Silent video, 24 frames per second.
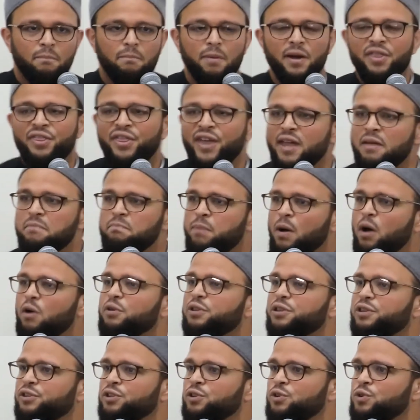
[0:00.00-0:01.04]
but they
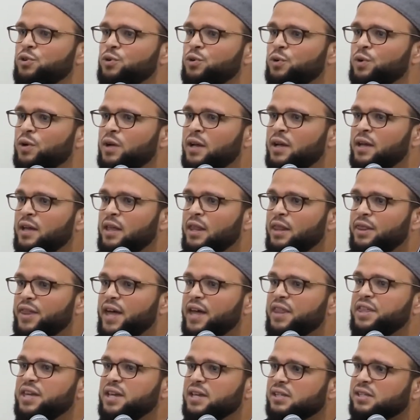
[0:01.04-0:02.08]
both knew
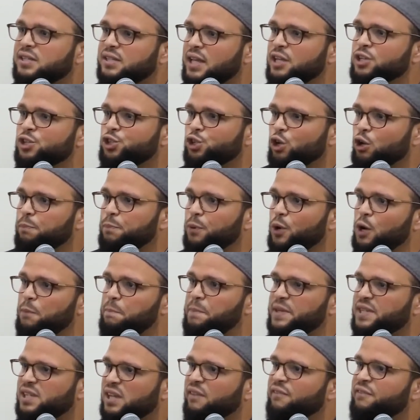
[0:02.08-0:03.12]
that the essential
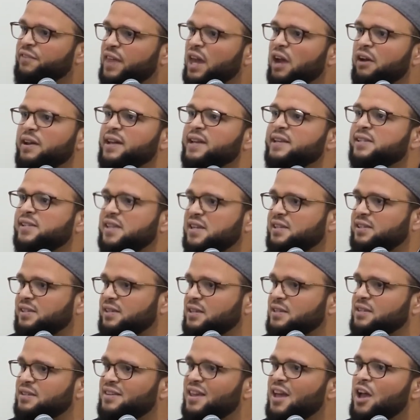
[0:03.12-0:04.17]
purpose of their
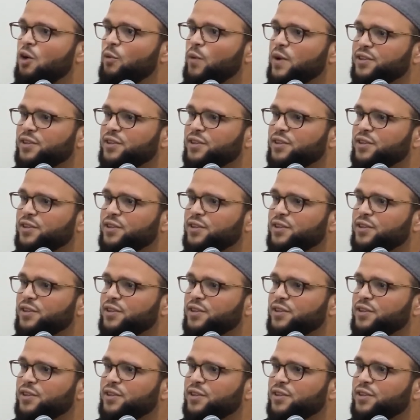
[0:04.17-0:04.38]
existence